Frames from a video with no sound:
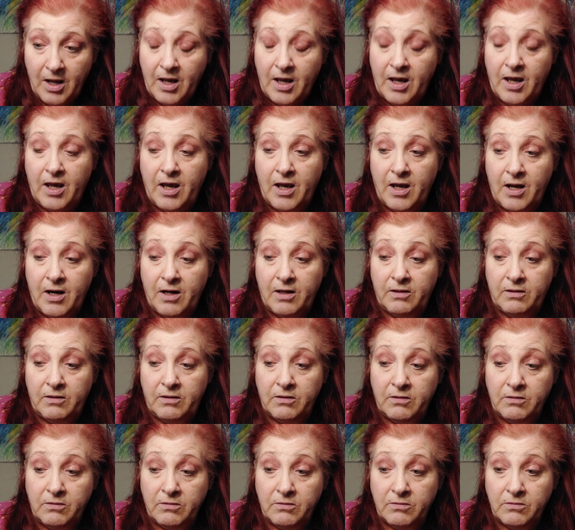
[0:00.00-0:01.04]
And
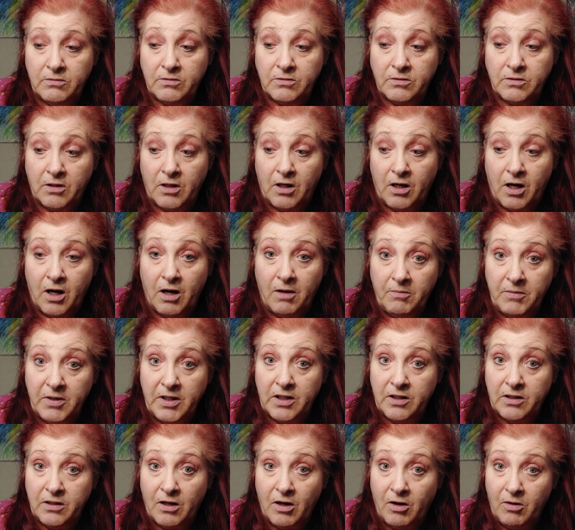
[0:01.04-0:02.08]
I'm
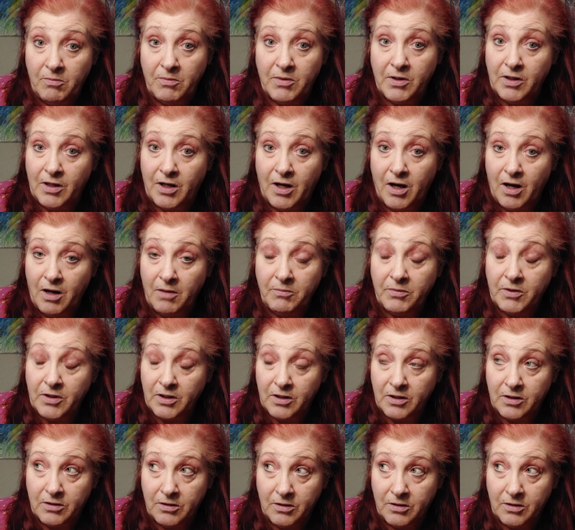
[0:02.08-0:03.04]
in I'm a, I'm